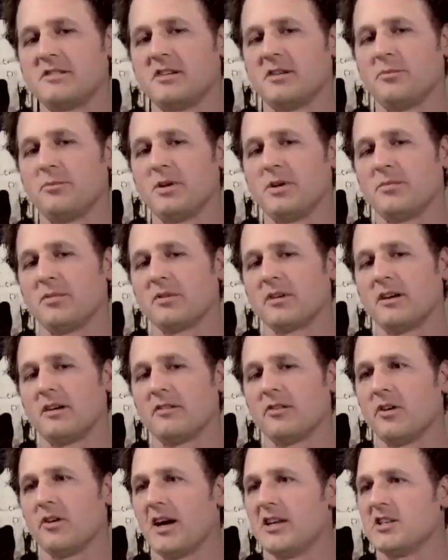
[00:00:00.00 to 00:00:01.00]
see people kind
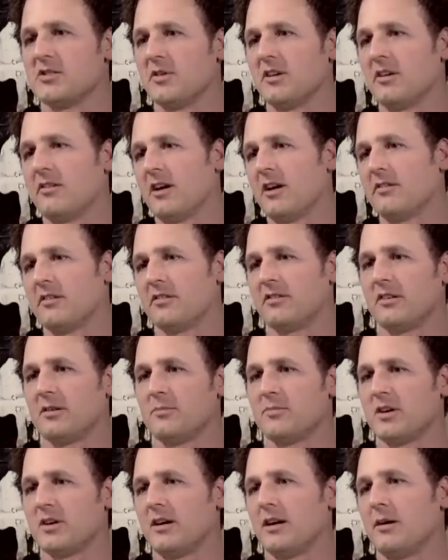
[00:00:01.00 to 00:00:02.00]
of graduate around the
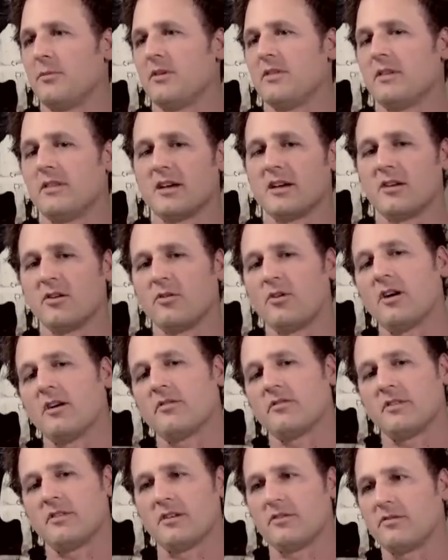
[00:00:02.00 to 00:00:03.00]
same time, and then they go
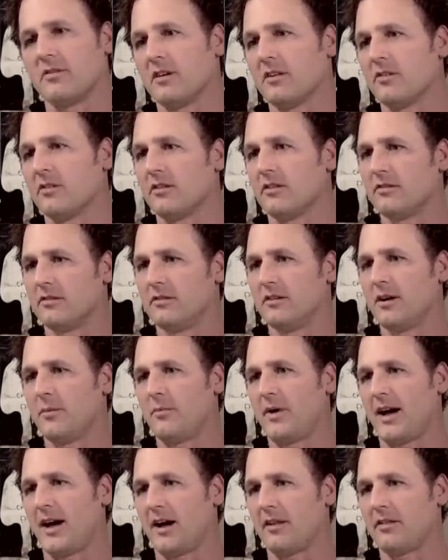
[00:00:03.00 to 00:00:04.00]
off and they follow a
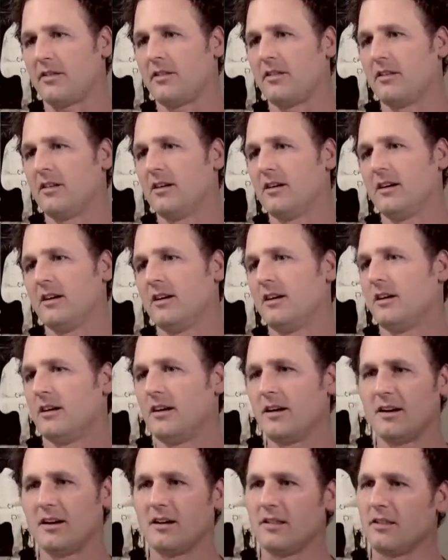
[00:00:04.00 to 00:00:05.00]
path,
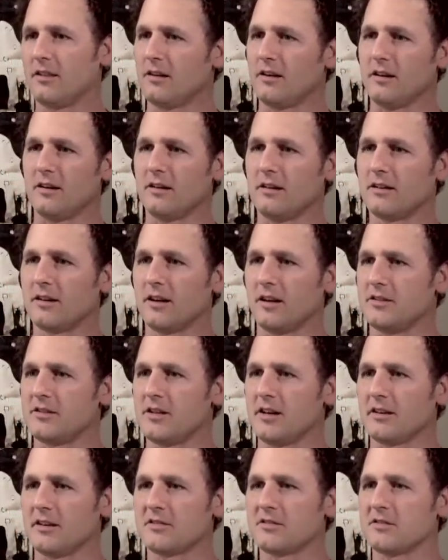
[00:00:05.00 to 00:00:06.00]
and then it kind of
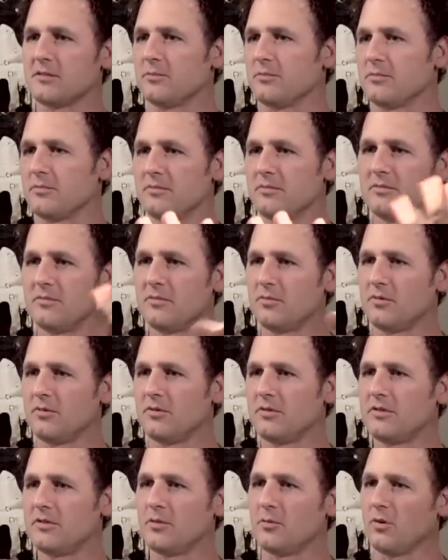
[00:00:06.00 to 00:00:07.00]
takes them
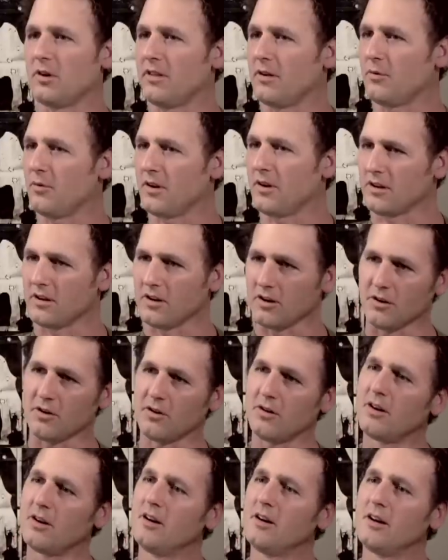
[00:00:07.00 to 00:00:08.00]
to where they want to
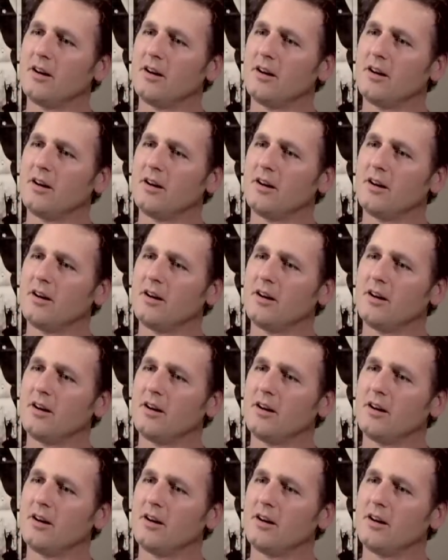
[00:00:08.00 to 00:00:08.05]
go,